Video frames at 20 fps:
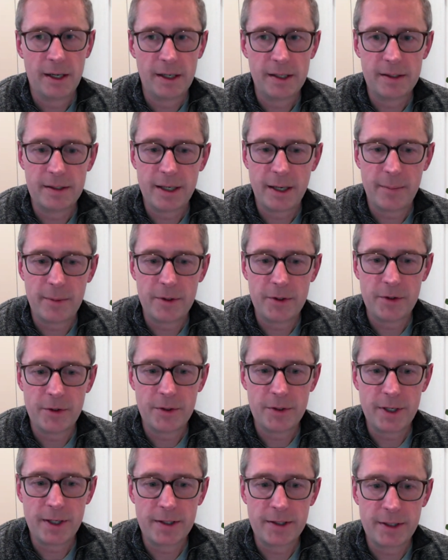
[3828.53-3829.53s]
established
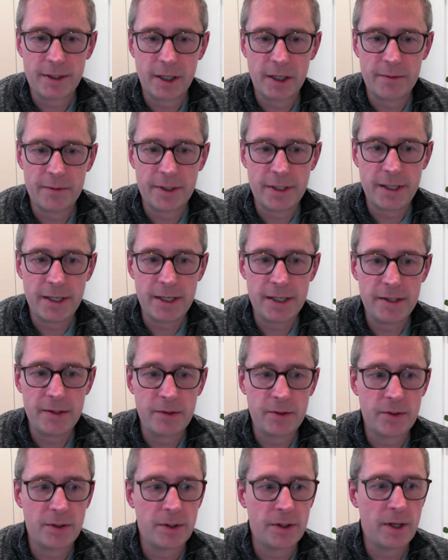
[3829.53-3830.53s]
through testing over the
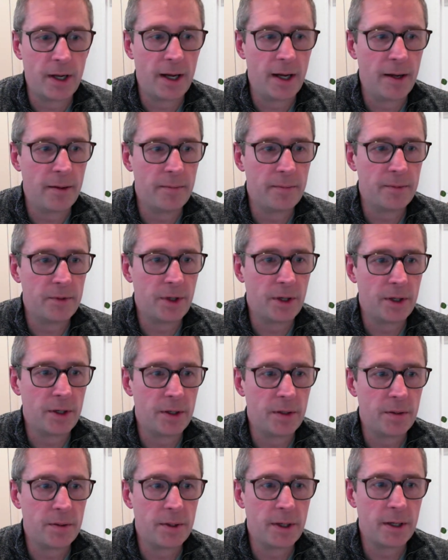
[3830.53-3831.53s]
years.
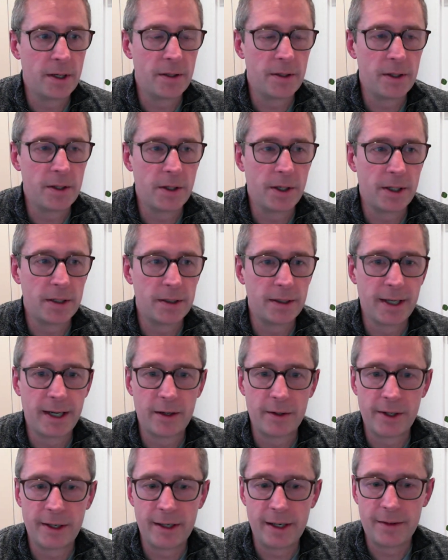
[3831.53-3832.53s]
So you can
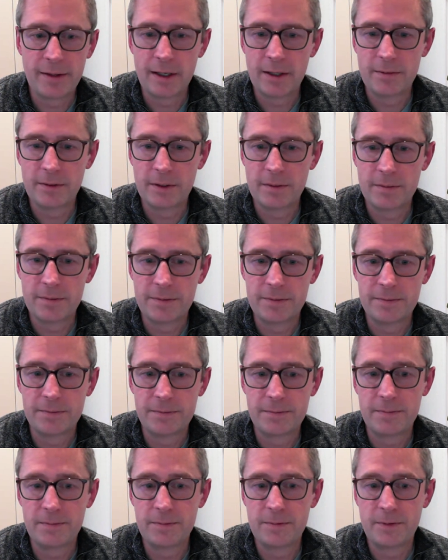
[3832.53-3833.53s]
calculate the level of
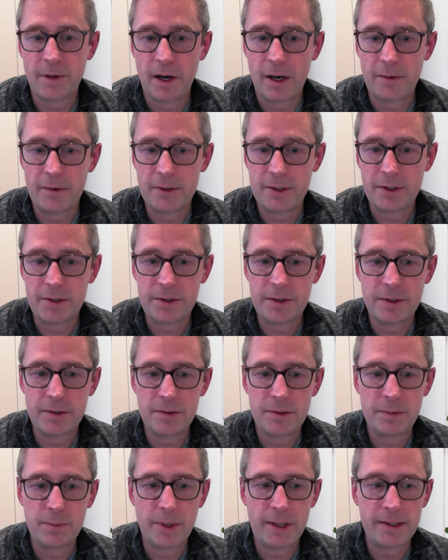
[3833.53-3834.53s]
fire
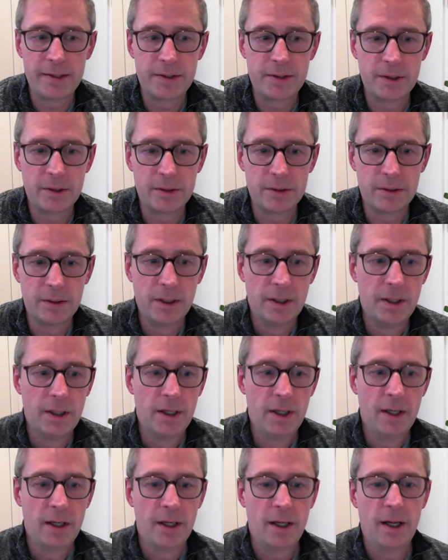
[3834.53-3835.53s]
resistance based on
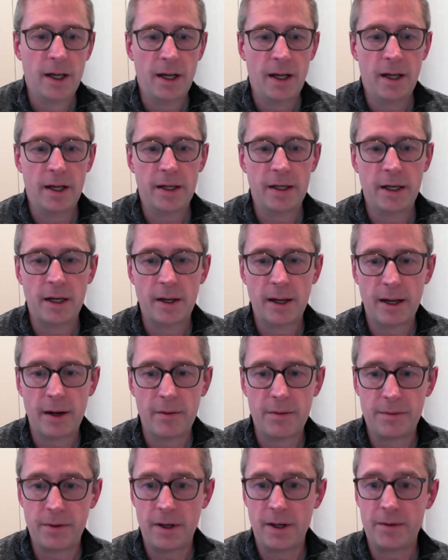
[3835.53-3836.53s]
how
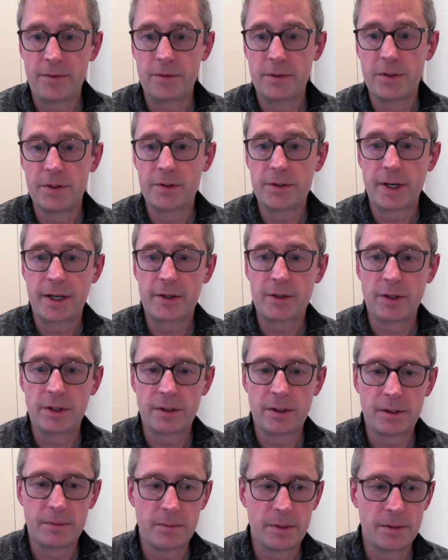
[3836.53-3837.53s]
far through the
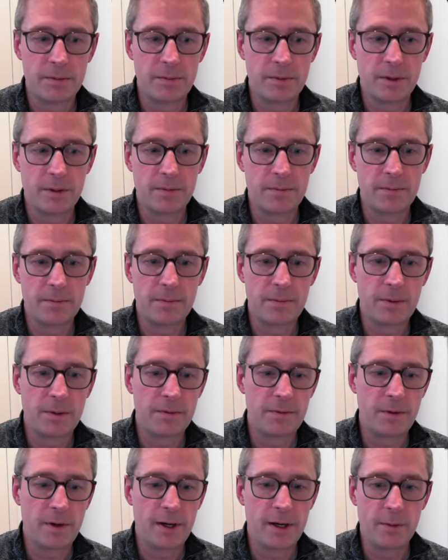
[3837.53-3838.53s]
section that the
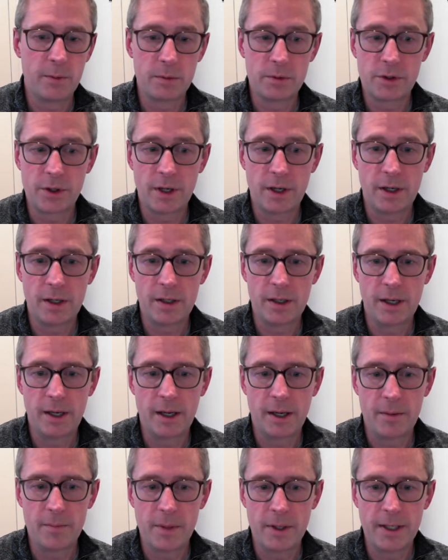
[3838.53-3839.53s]
fire will char,
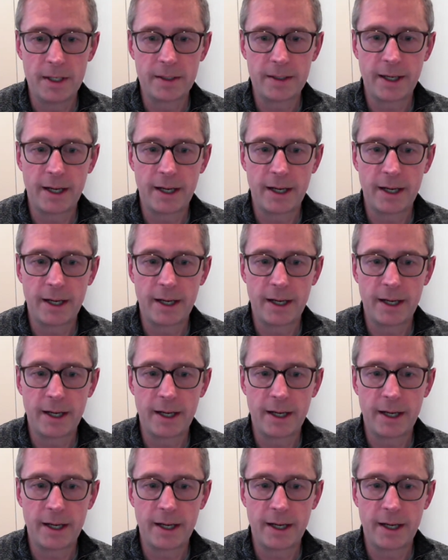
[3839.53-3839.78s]
and then